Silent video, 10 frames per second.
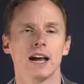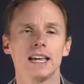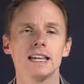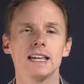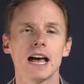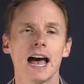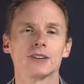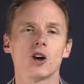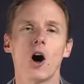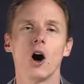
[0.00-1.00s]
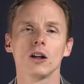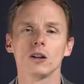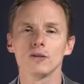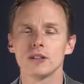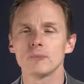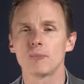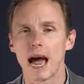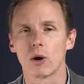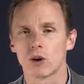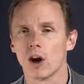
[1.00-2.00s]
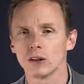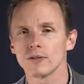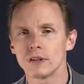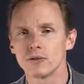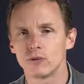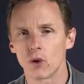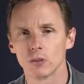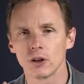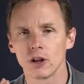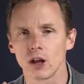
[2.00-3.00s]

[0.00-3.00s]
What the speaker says: He has all of the power, all of the formal